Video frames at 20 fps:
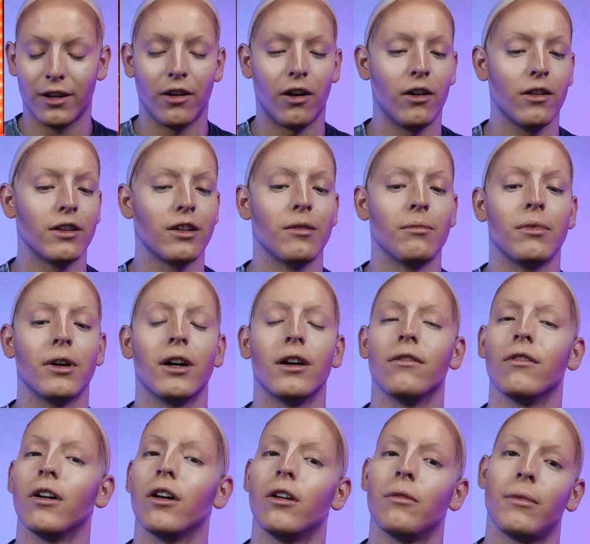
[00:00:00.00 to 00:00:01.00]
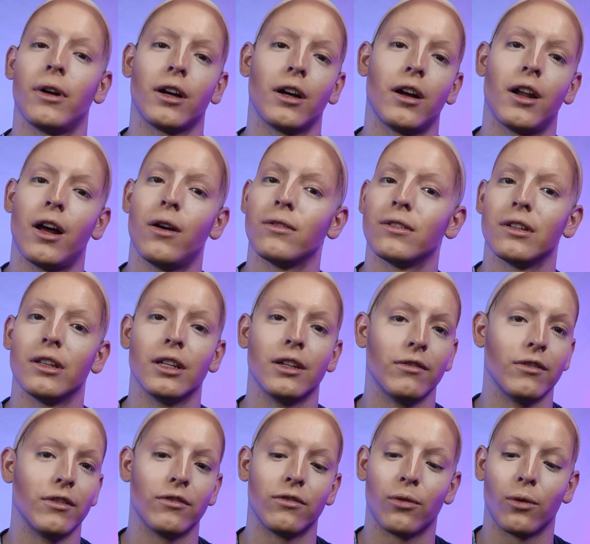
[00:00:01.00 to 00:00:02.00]
all the above. Oh my god, I was
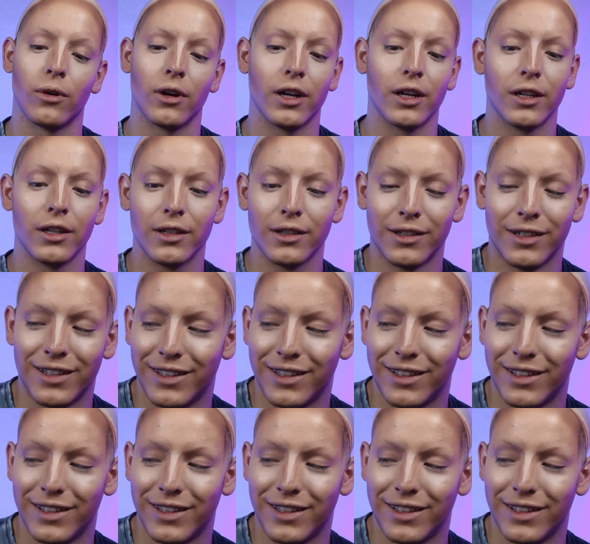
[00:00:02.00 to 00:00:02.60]
living for it.